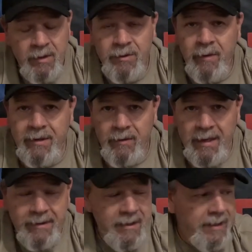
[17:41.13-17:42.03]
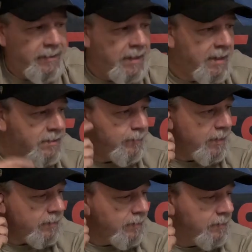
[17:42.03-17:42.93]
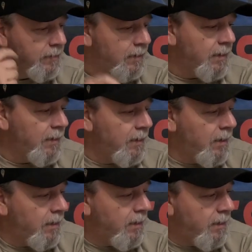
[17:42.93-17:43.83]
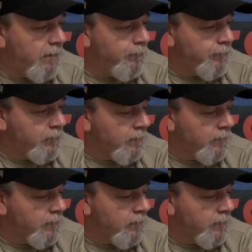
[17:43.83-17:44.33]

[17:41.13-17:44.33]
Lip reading: So I do like that aspect. The